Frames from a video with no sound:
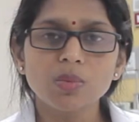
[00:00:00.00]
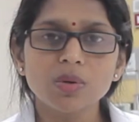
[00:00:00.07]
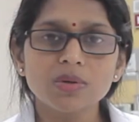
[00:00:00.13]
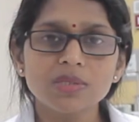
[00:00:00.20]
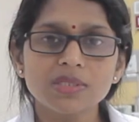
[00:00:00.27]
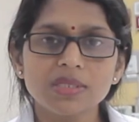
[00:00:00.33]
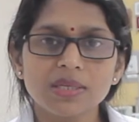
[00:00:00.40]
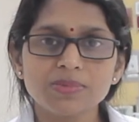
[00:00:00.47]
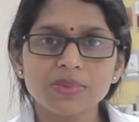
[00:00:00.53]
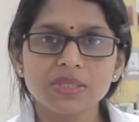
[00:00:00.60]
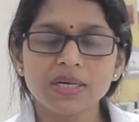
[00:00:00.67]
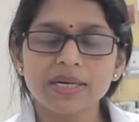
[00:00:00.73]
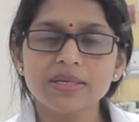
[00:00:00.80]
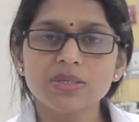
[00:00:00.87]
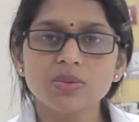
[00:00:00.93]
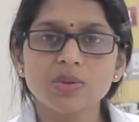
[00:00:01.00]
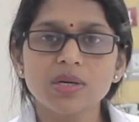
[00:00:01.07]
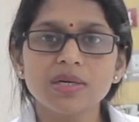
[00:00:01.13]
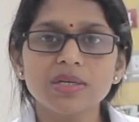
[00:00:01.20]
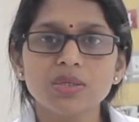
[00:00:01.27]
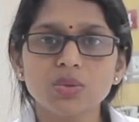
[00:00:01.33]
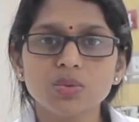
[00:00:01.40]
more, subscribe to
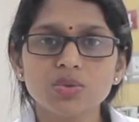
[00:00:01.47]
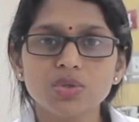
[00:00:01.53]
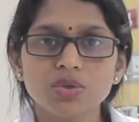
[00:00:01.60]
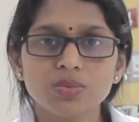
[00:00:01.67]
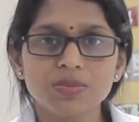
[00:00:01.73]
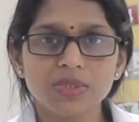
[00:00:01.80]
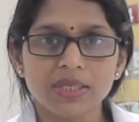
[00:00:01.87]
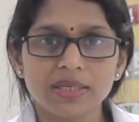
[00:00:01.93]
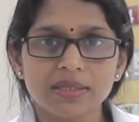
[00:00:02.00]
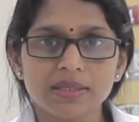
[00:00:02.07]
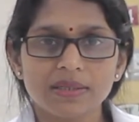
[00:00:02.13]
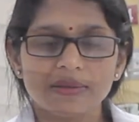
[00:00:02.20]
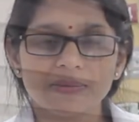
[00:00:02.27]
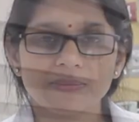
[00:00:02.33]
our YouTube channel.